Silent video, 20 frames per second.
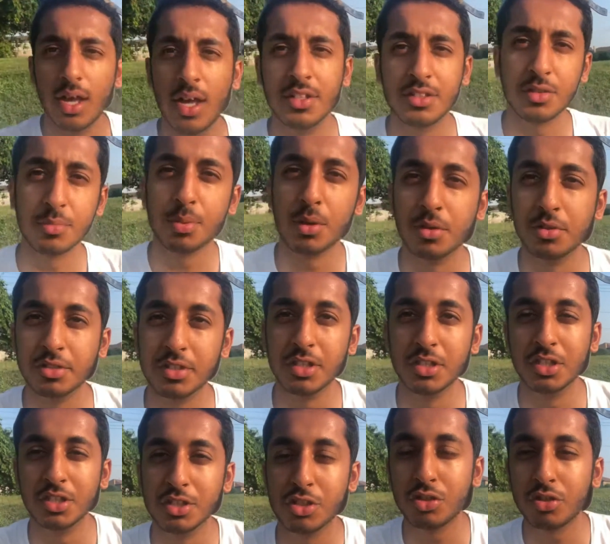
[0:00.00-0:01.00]
as opposed to
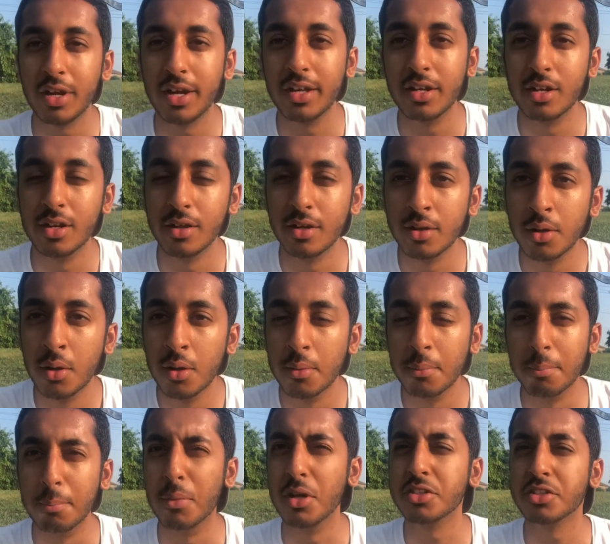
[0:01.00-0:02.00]
just trying to
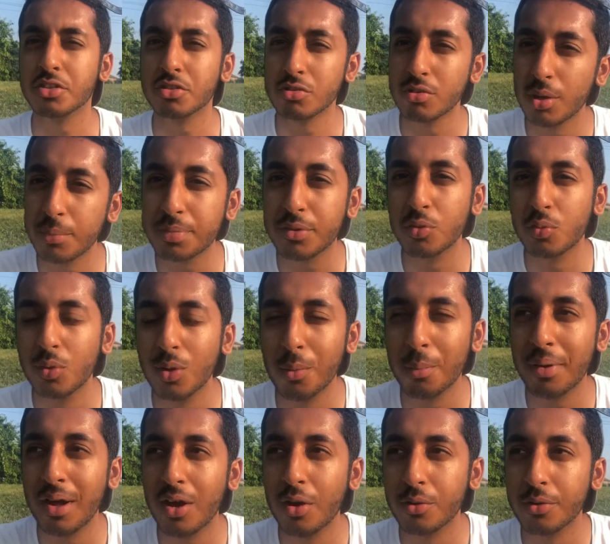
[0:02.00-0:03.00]
muster up the
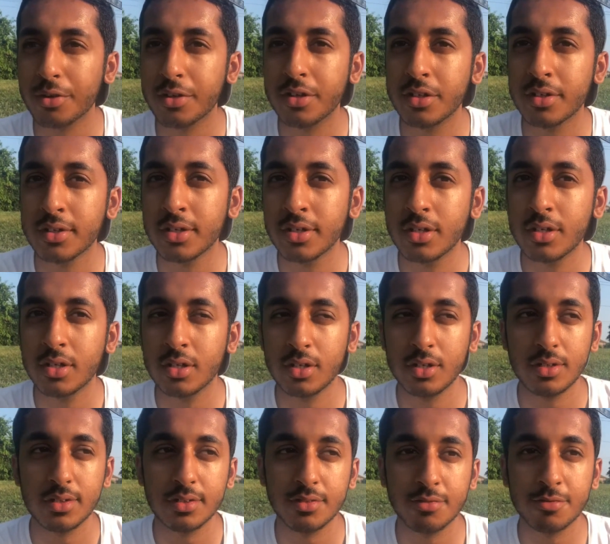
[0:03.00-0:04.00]
willpower
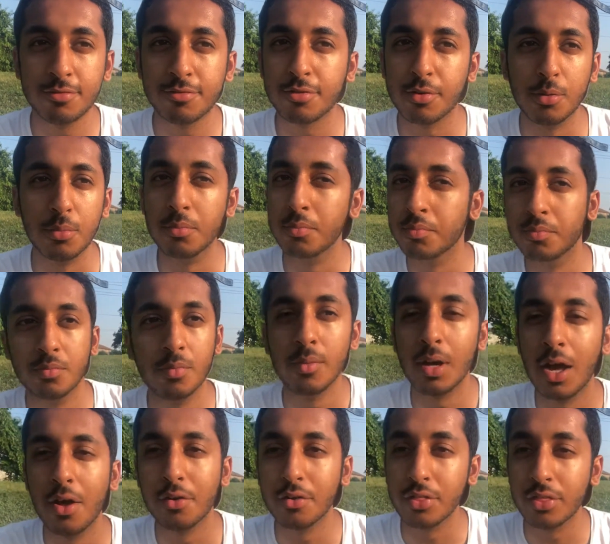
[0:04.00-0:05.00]
from
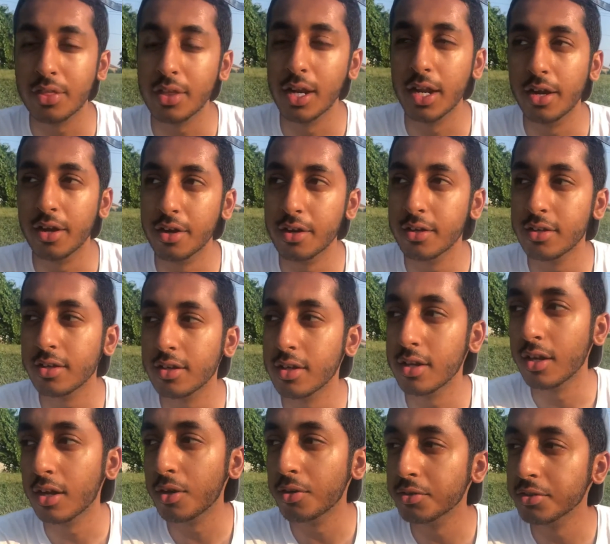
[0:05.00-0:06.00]
out of thin air.
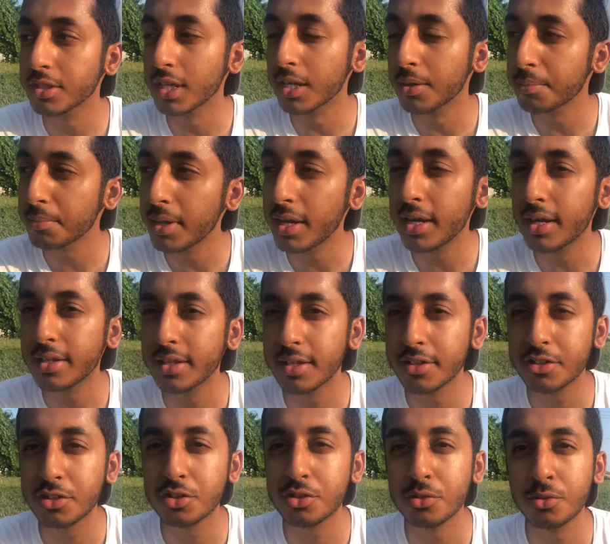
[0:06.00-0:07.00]
And I was like, man,
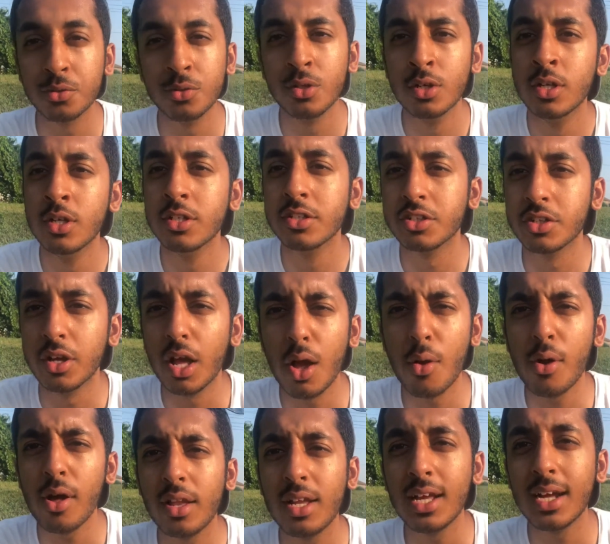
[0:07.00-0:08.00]
that's true. So now
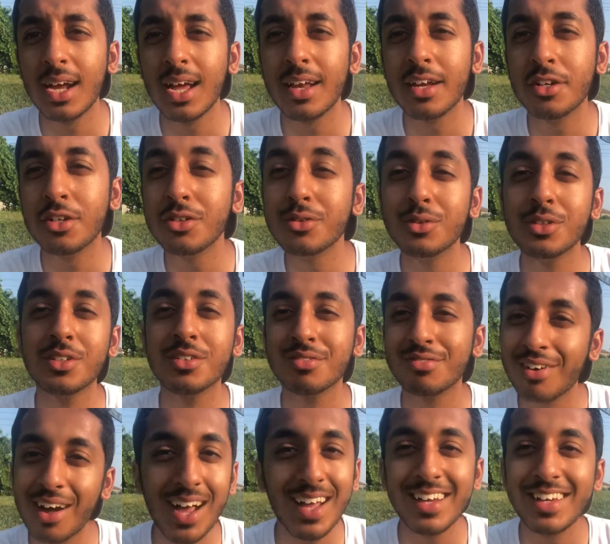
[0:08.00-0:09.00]
all I gotta do is
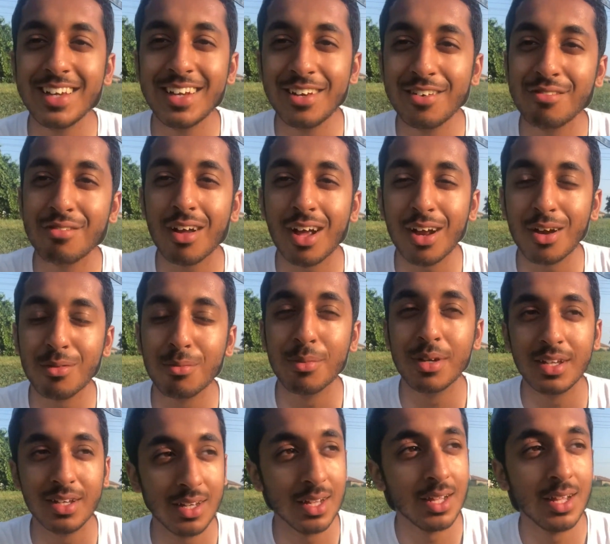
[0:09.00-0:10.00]
find an
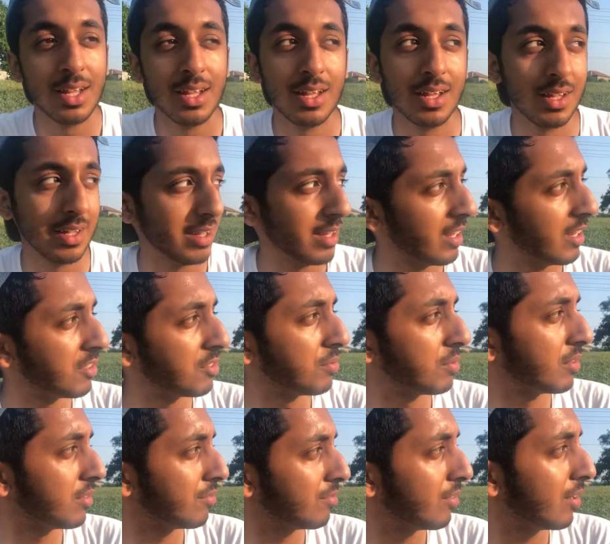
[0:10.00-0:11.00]
environment. And guess
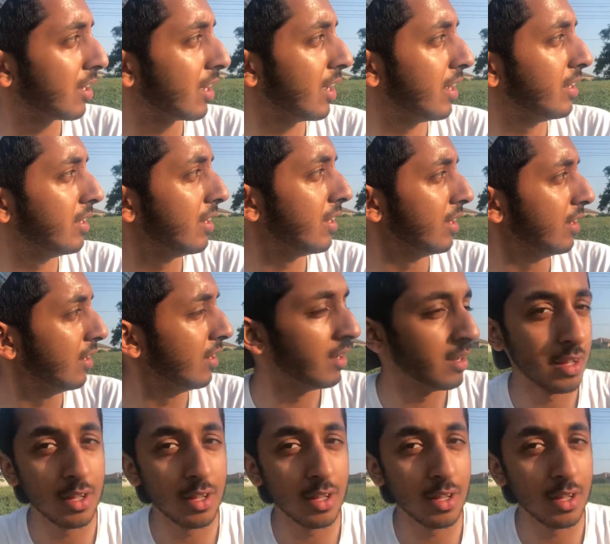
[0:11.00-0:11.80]
what the fuck I did?